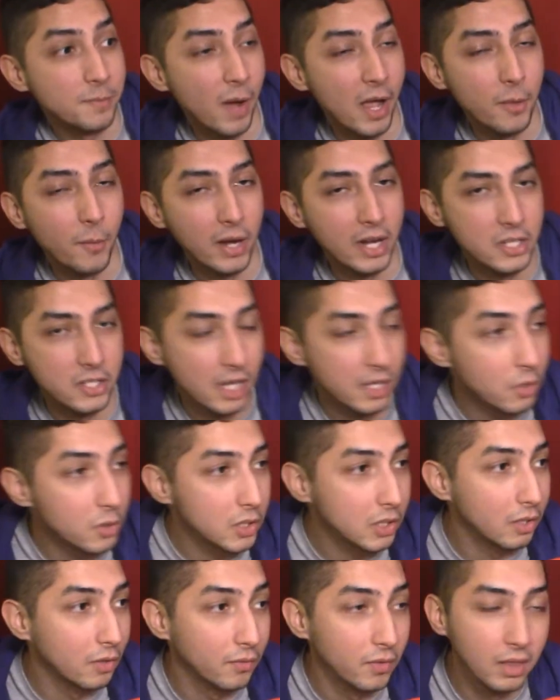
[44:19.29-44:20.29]
by the way, because I know
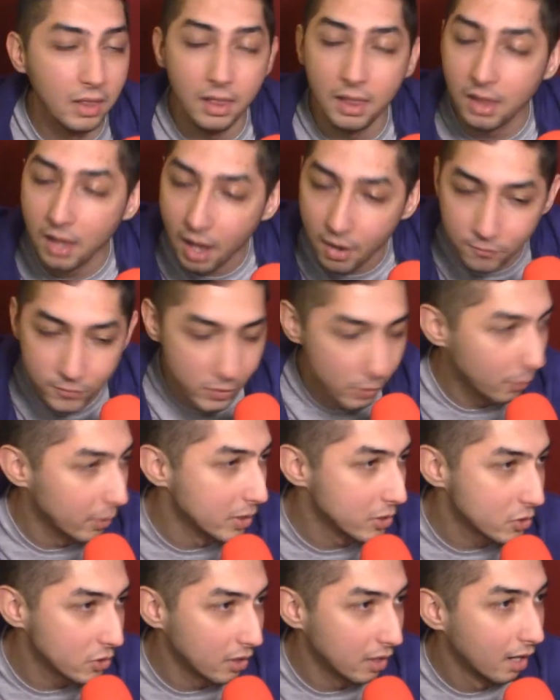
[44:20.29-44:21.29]
your girlfriend loved The
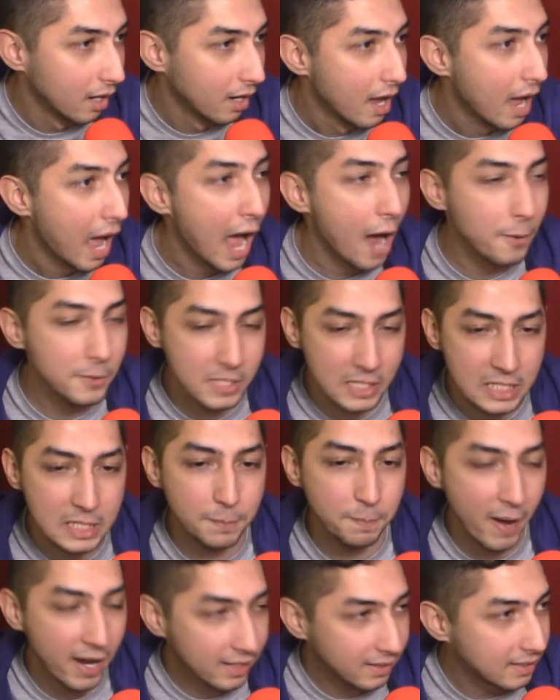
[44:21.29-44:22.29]
Witcher. I was
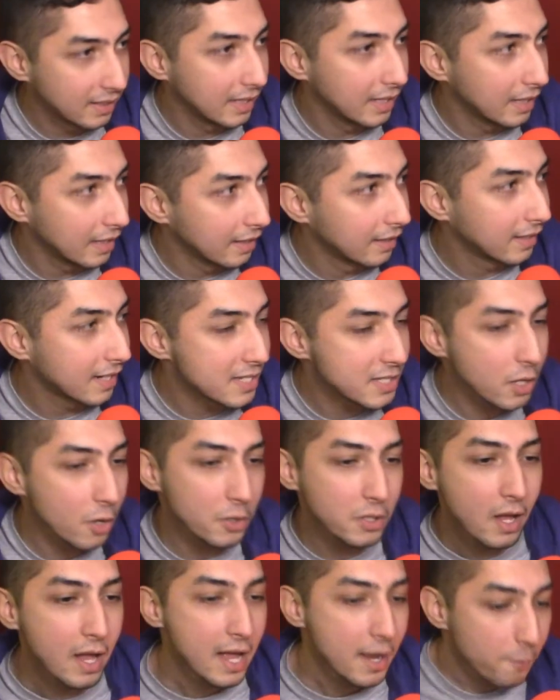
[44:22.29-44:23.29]
expecting, because
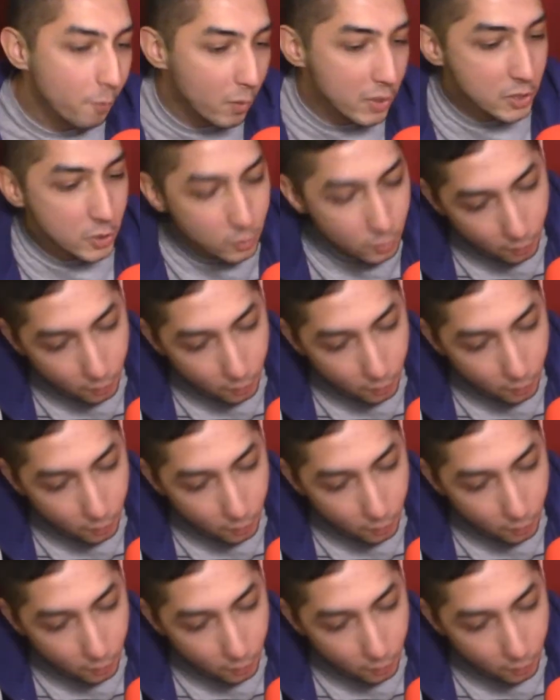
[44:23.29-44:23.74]
when you